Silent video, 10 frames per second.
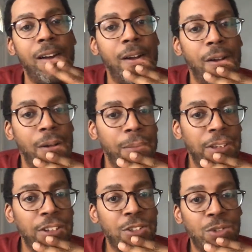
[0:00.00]

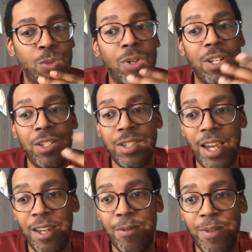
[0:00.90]
And this is one of the
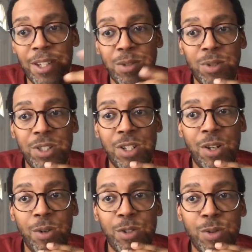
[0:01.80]
side effects, which
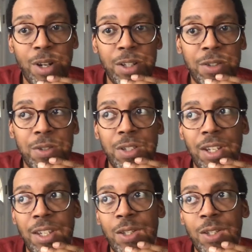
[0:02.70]
they're trying to say,